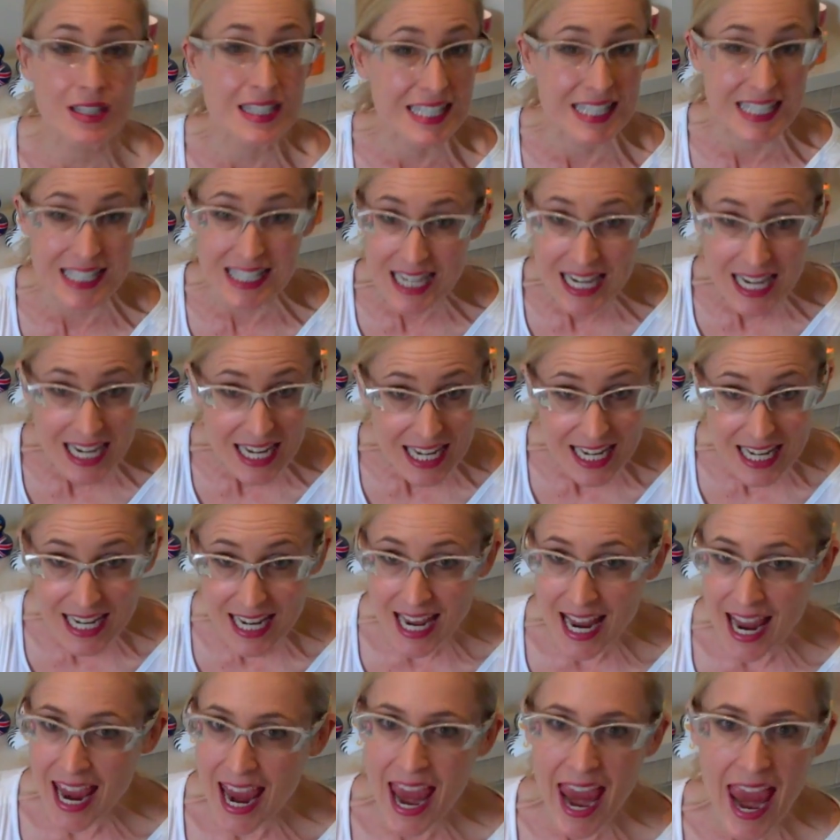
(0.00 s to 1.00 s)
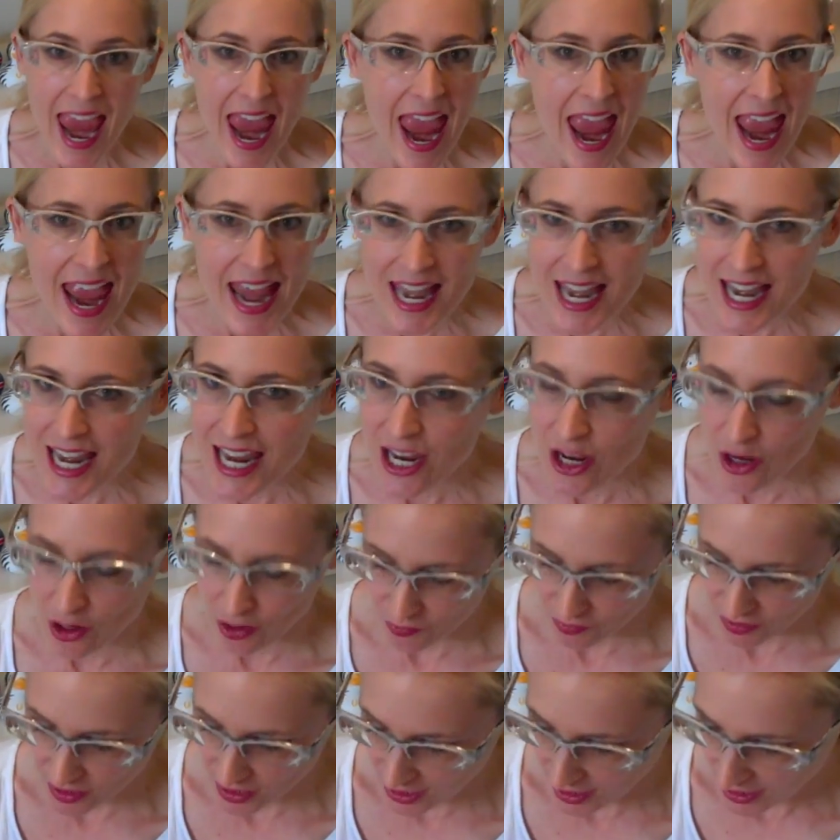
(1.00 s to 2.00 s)
see any
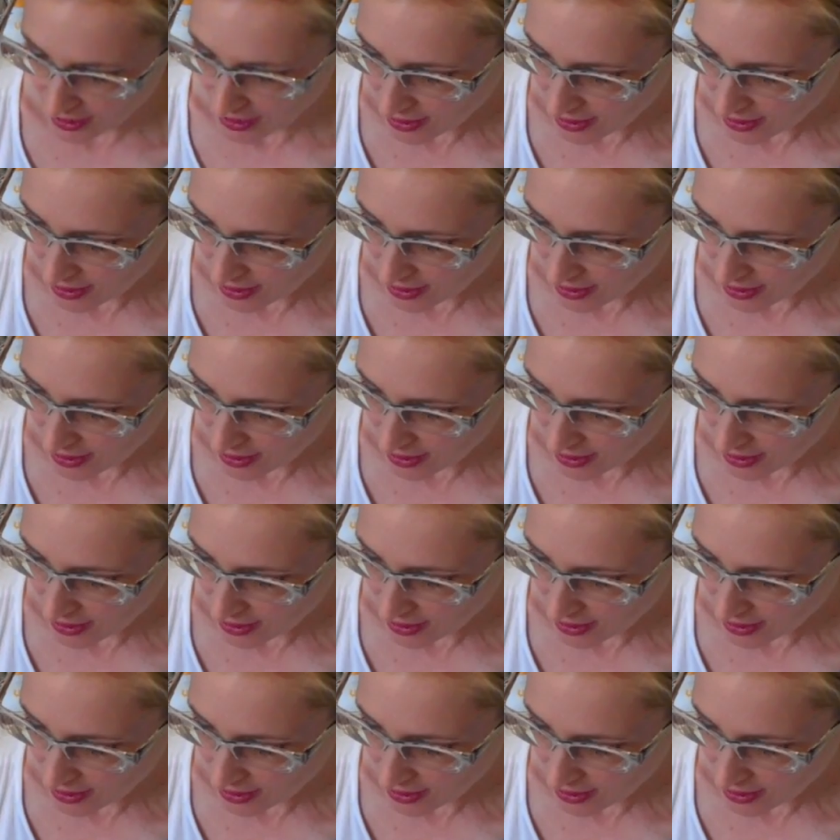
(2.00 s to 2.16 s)
of the